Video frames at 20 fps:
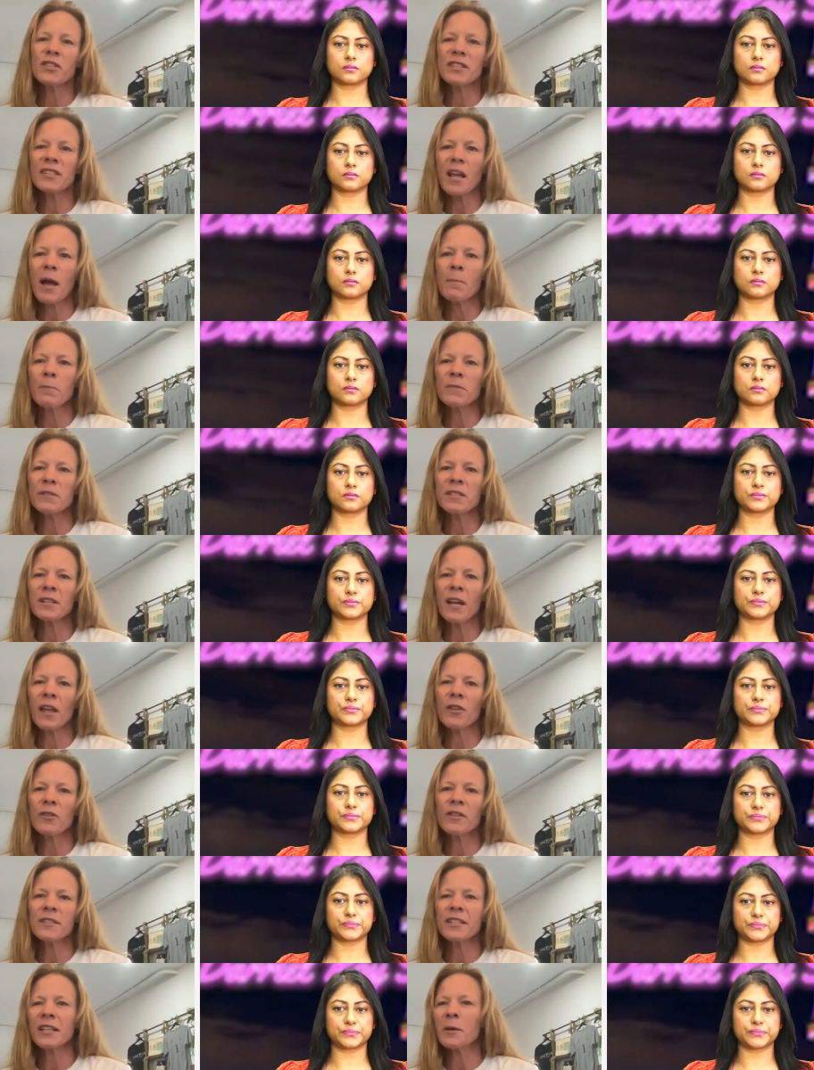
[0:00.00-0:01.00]
Speaker 1: just comes
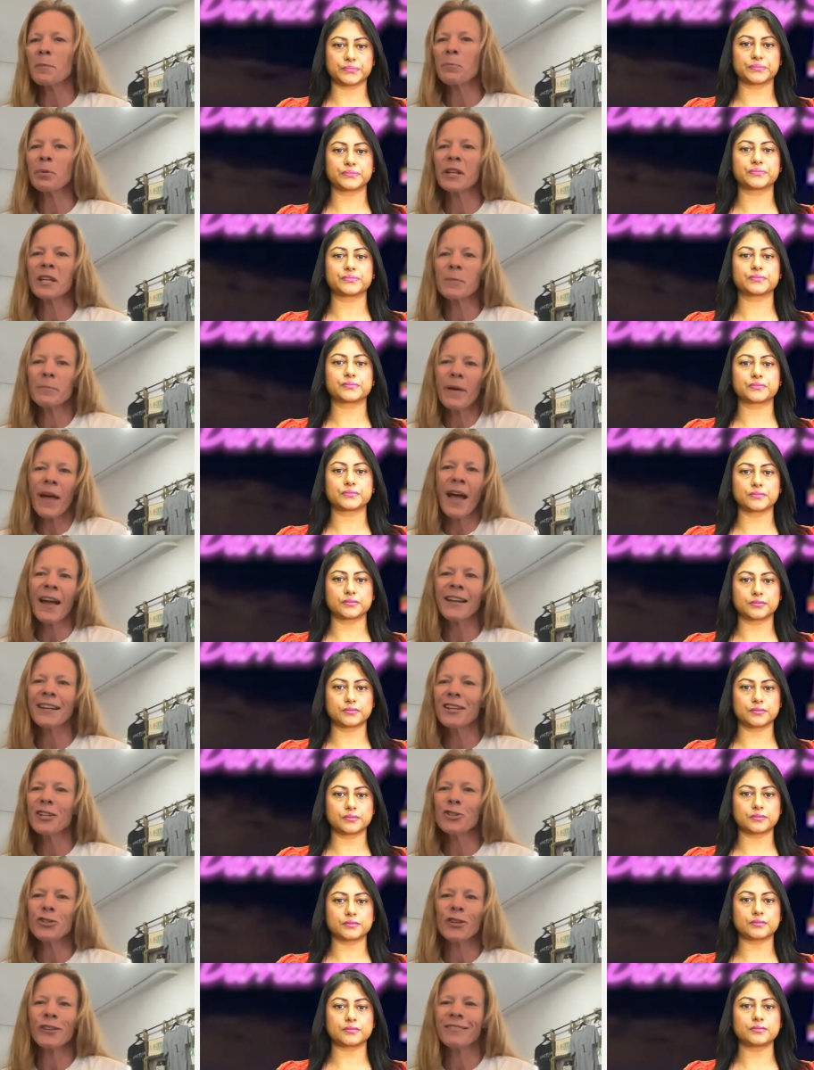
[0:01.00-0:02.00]
together as a complete
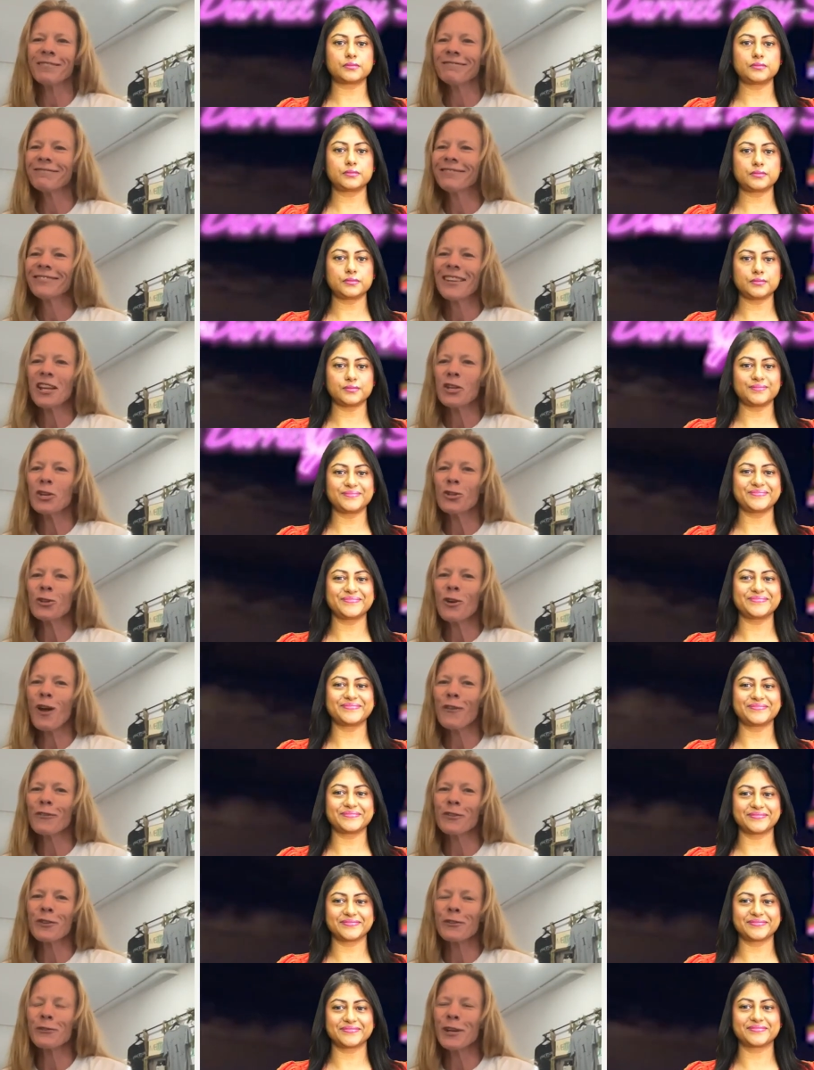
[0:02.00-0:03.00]
package and you're
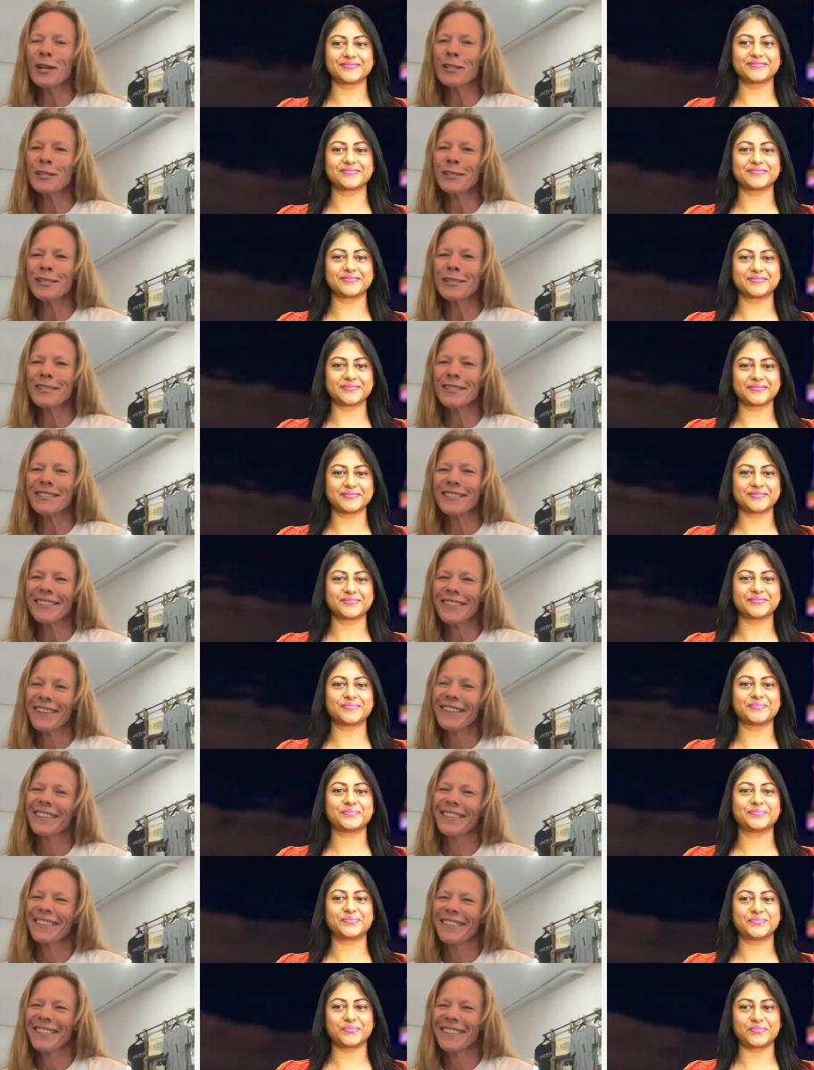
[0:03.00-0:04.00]
off to the races.
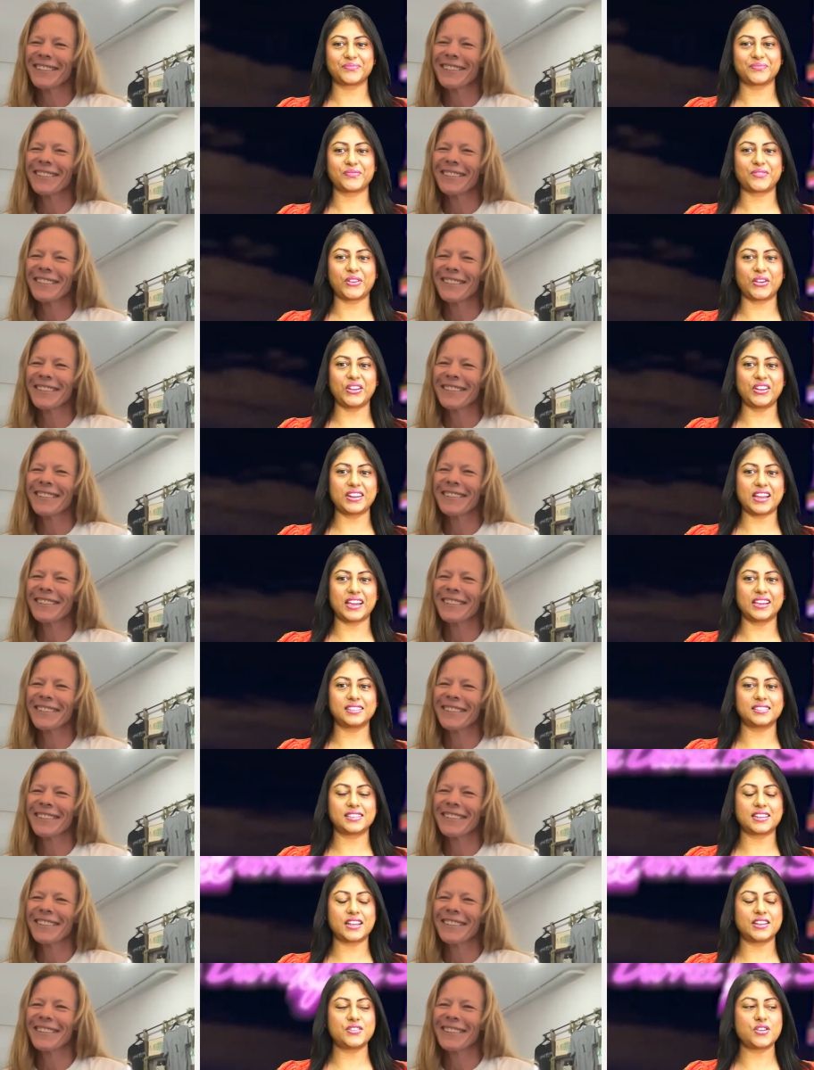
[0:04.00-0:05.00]
Speaker 2: Very
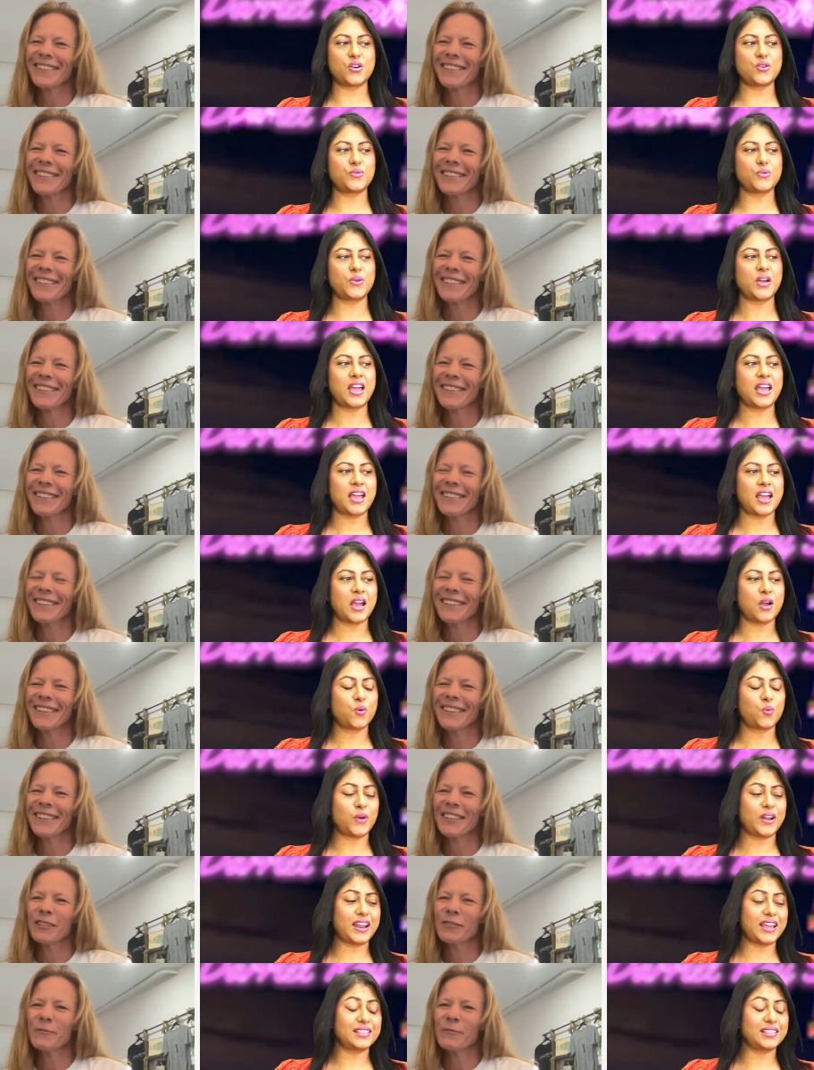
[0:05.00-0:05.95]
nice. And I know what I